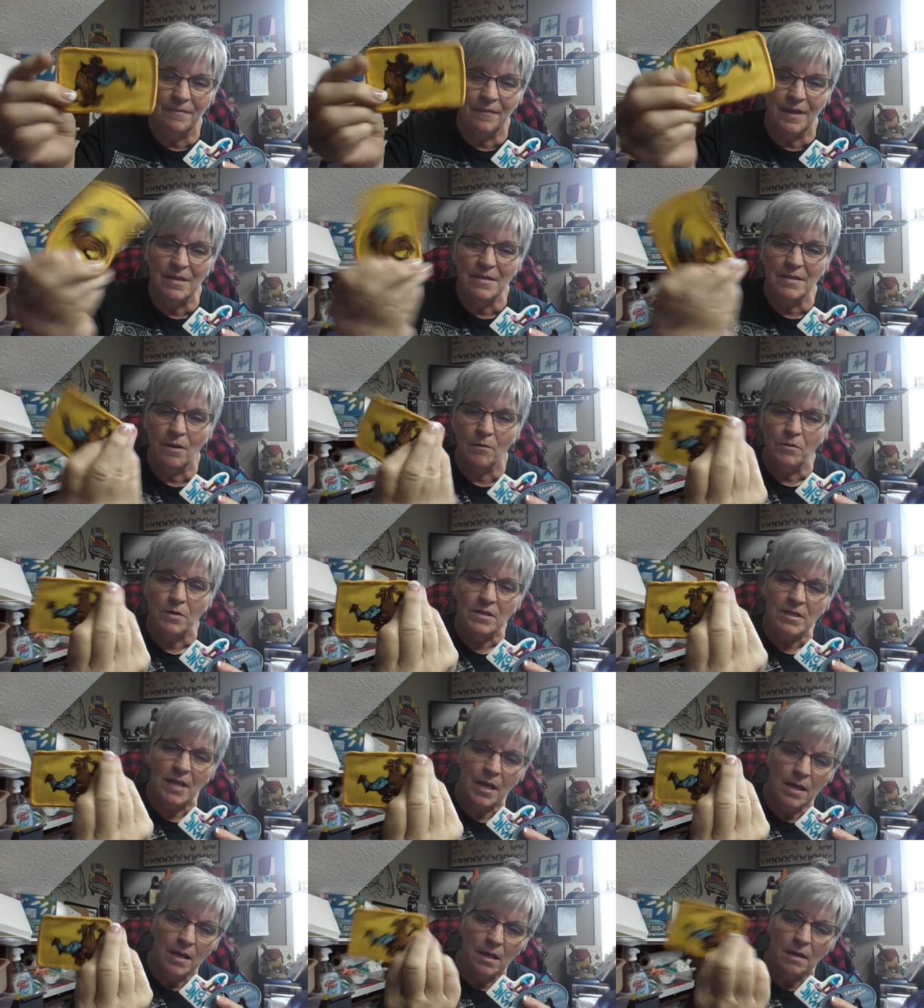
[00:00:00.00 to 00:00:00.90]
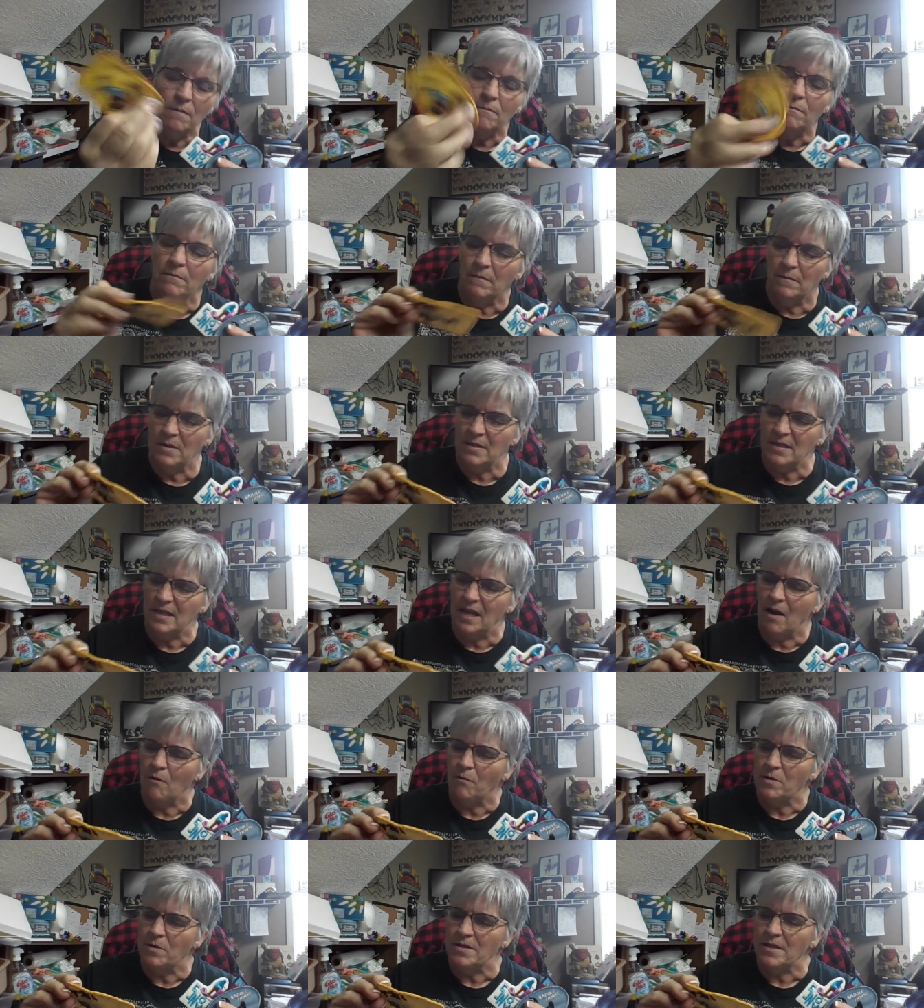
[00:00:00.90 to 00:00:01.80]
he's on his head. Is he
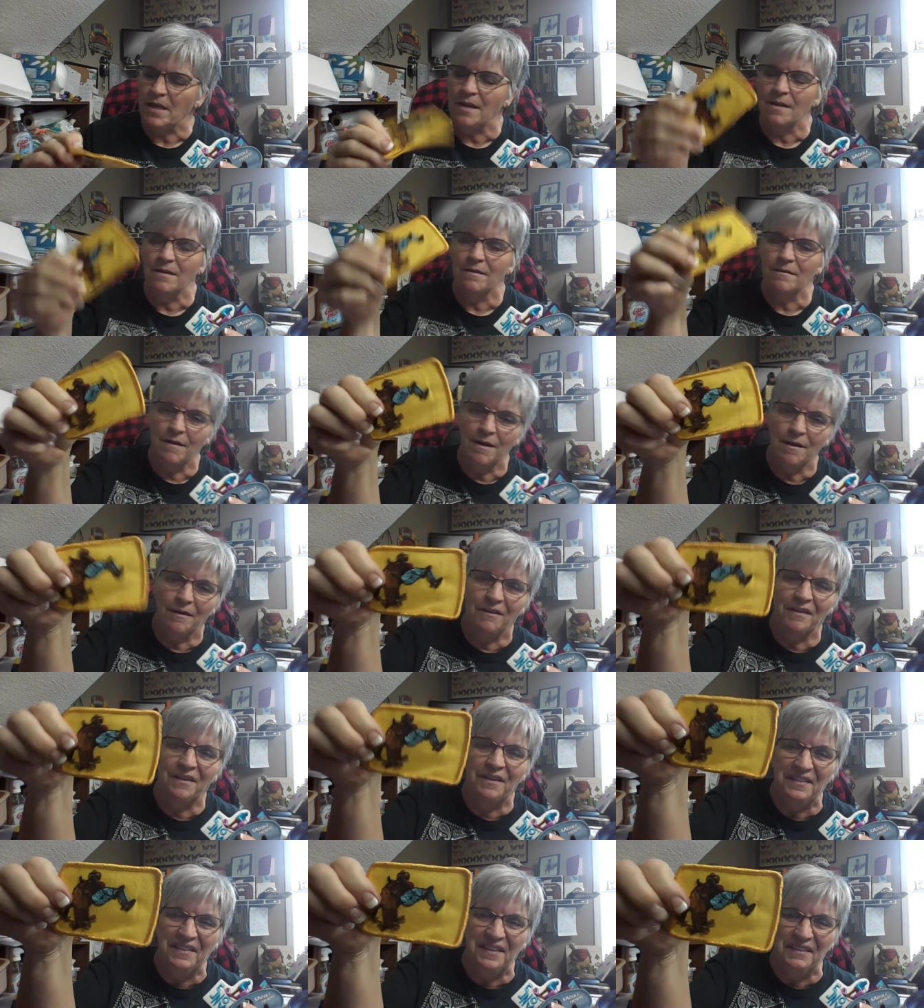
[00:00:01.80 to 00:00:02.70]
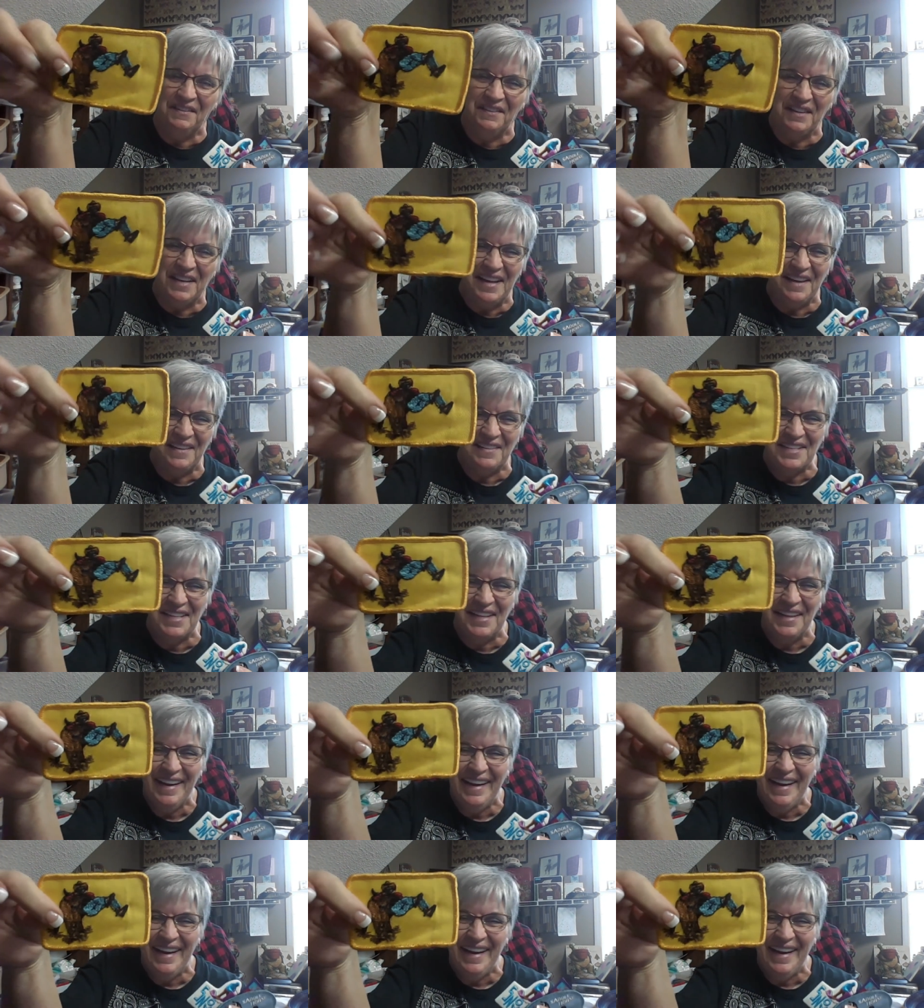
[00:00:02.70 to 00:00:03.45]
on his head? Yeah, there he goes.